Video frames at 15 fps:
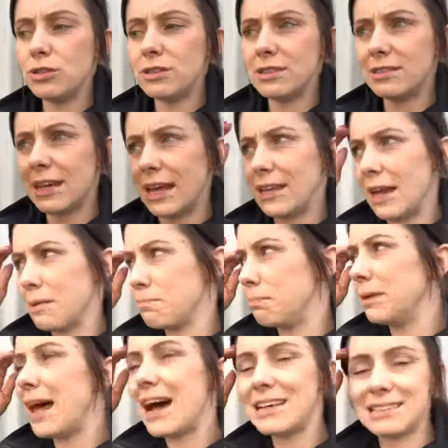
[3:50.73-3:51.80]
to say like
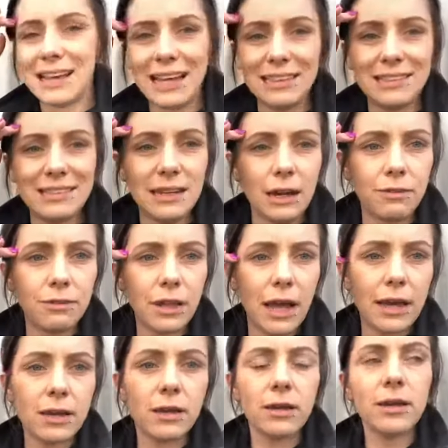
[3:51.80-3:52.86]
blasé stuff,
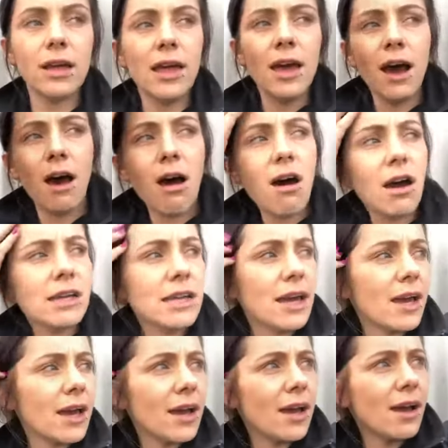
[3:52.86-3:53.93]
like, oh
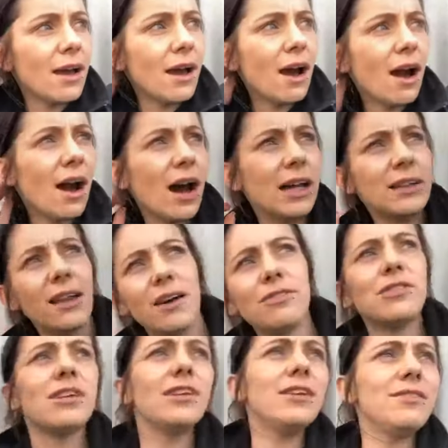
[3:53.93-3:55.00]
yeah, I'd
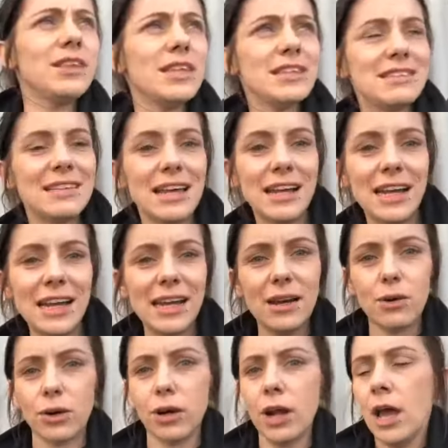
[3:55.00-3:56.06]
love to live in the
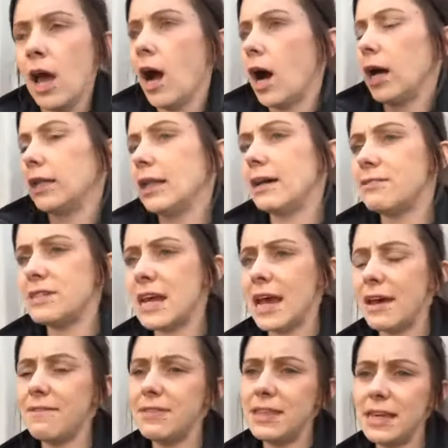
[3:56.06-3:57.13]
city, or I'd love to
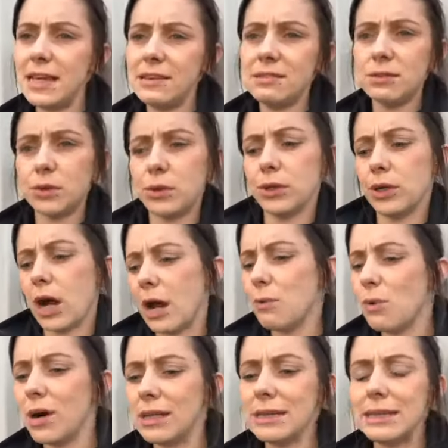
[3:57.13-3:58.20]
have this, or I
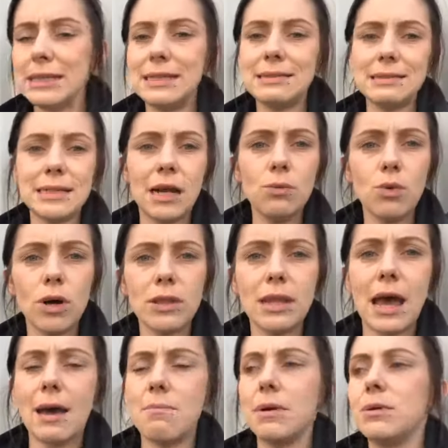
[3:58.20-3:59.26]
want this and I want
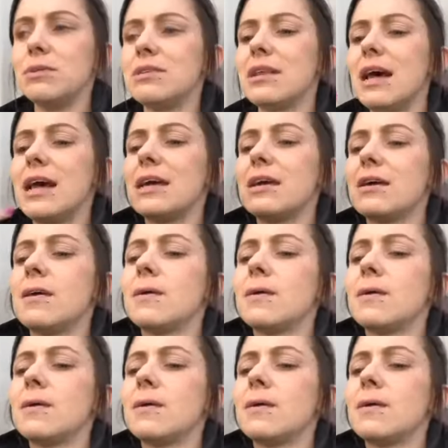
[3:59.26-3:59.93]
that. But it was like,